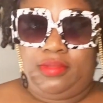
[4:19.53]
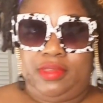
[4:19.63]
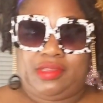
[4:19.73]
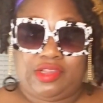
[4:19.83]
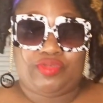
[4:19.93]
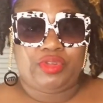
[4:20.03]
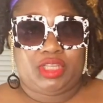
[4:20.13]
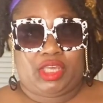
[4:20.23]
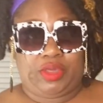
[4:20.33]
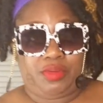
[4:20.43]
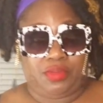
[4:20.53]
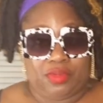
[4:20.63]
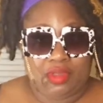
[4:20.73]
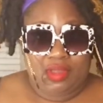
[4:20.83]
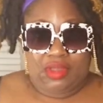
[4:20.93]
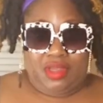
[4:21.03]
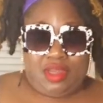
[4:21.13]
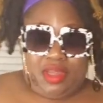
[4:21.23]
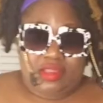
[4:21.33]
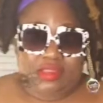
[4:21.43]
this is really cute.
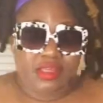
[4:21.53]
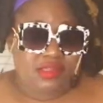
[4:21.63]
This